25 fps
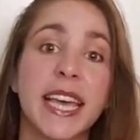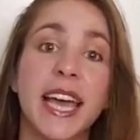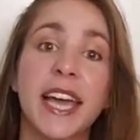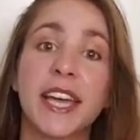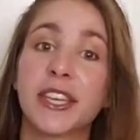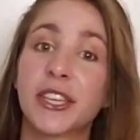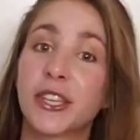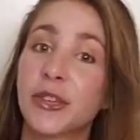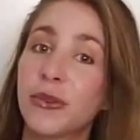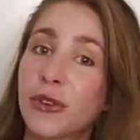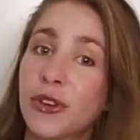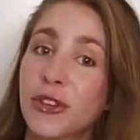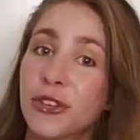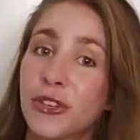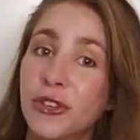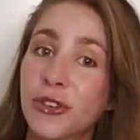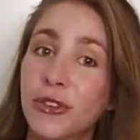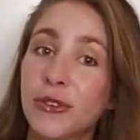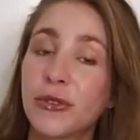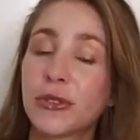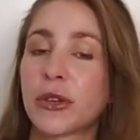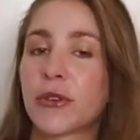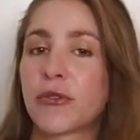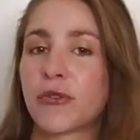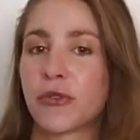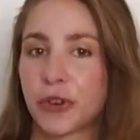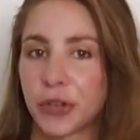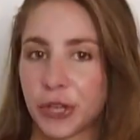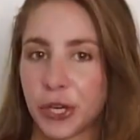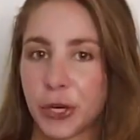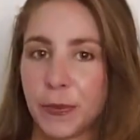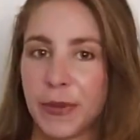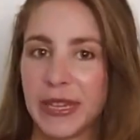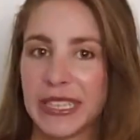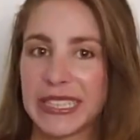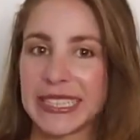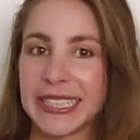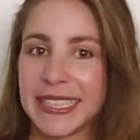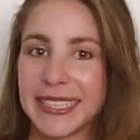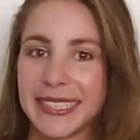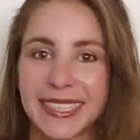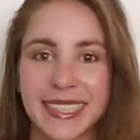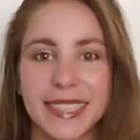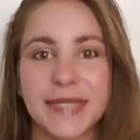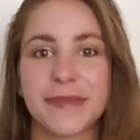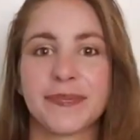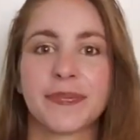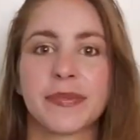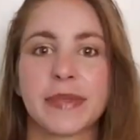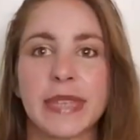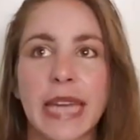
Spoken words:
that you can use for your business.